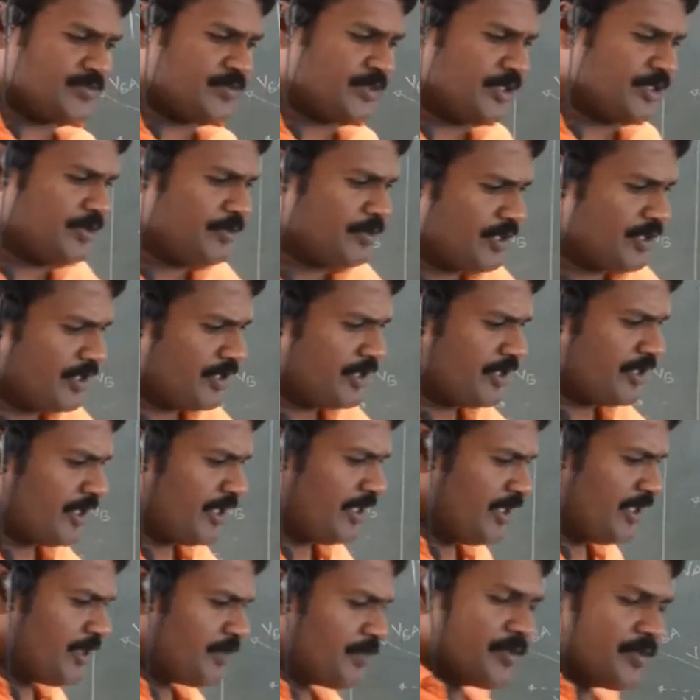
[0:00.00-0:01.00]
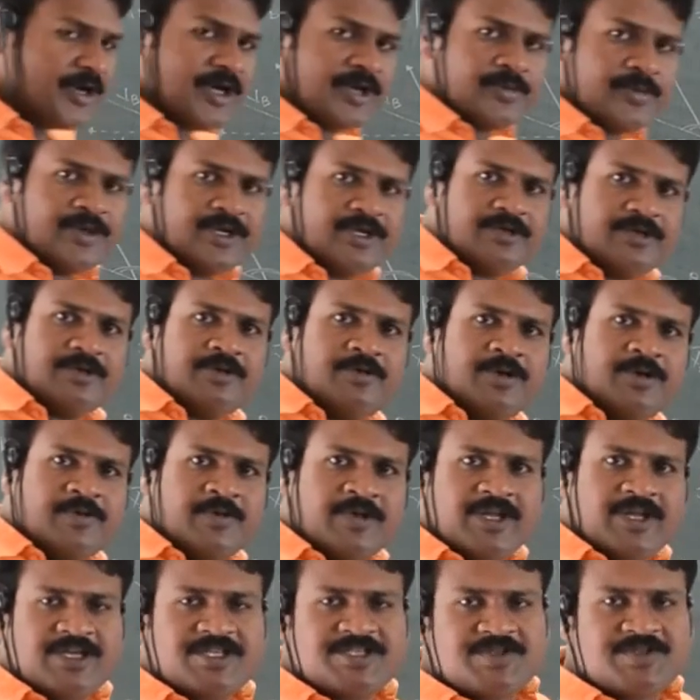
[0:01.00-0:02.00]
When you are running forward, your
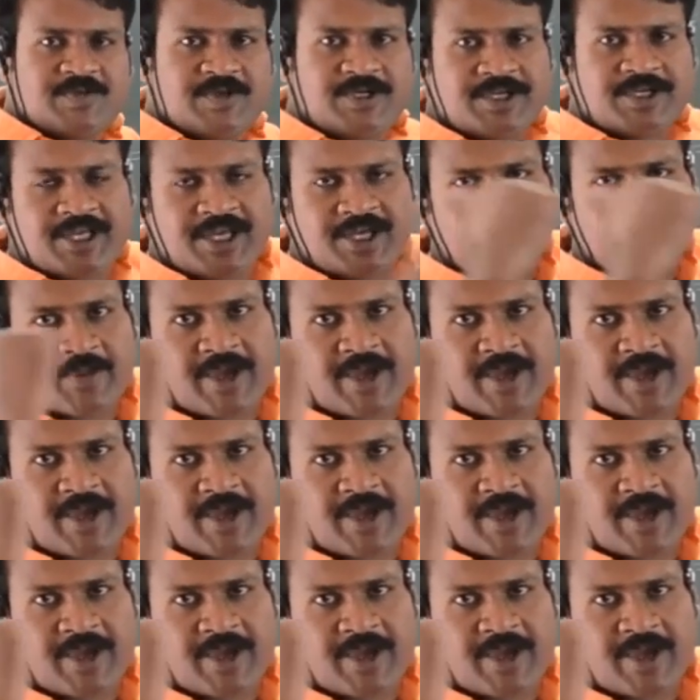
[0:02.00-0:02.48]
velocity will take